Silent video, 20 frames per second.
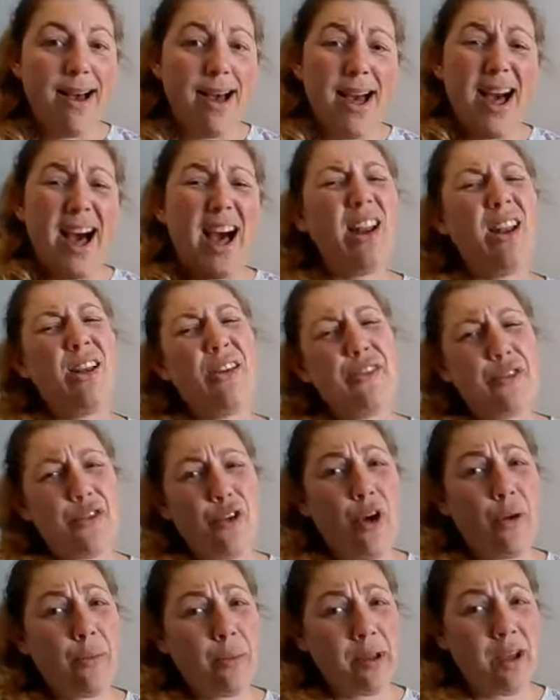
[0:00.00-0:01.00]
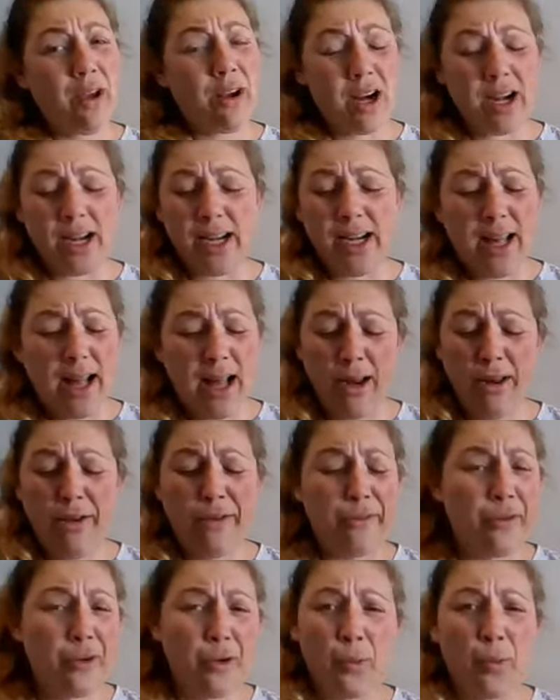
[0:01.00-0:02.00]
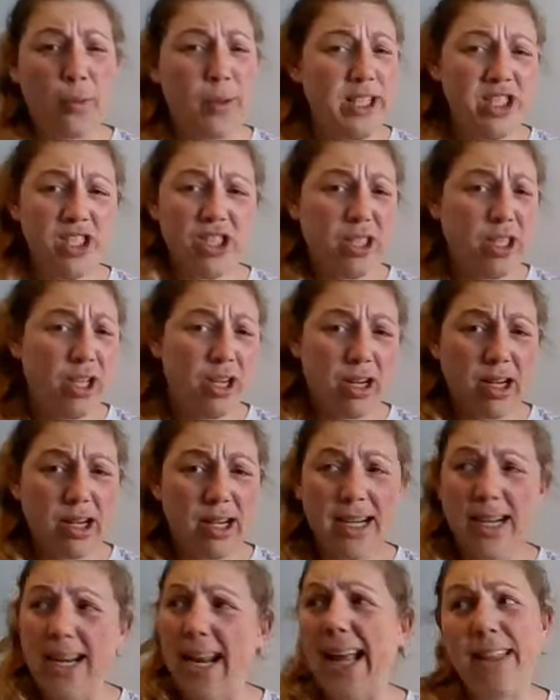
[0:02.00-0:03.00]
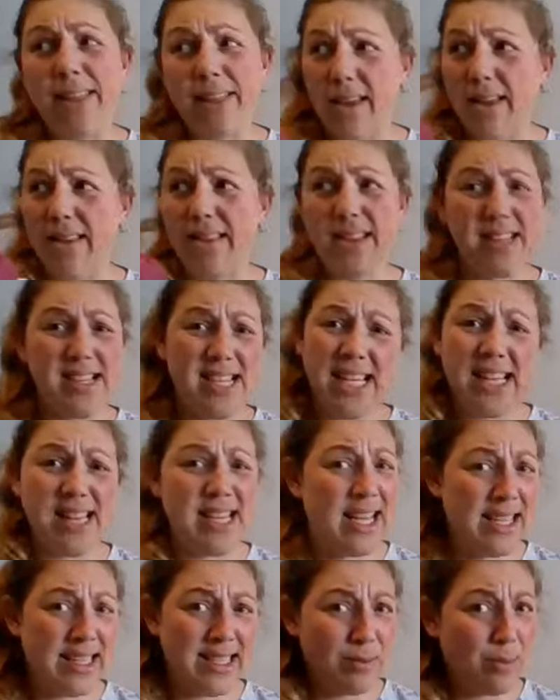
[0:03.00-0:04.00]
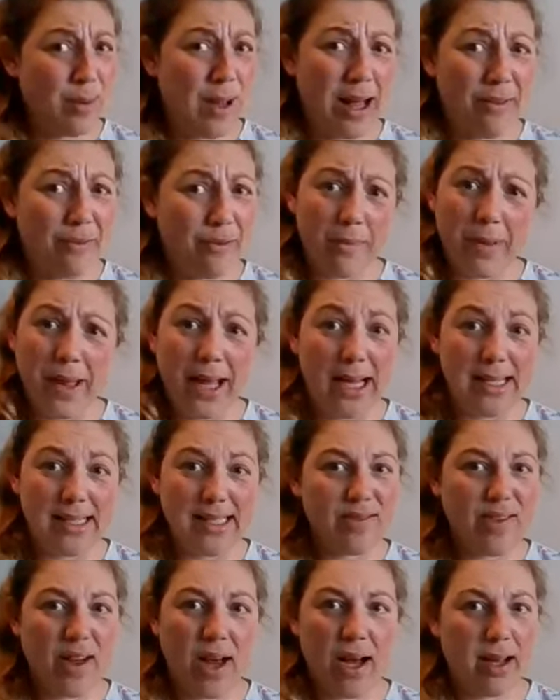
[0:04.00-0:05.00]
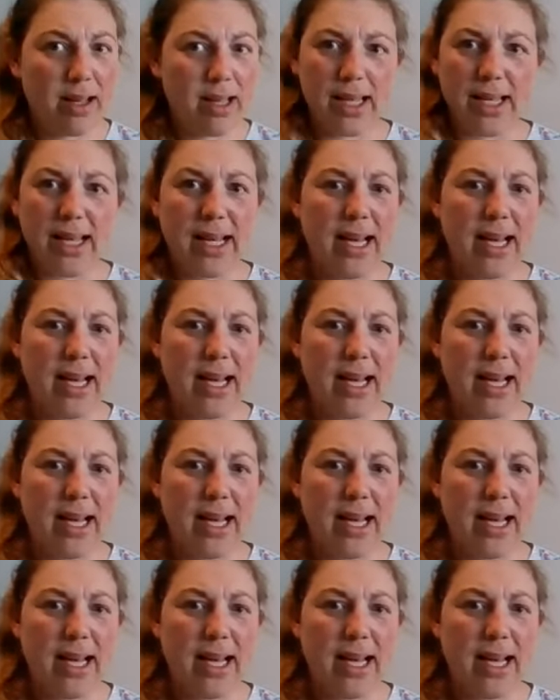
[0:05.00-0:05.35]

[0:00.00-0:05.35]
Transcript: I love Roma yarn. I love Norwegian yarn, like the Tinde as well from Hillesvag.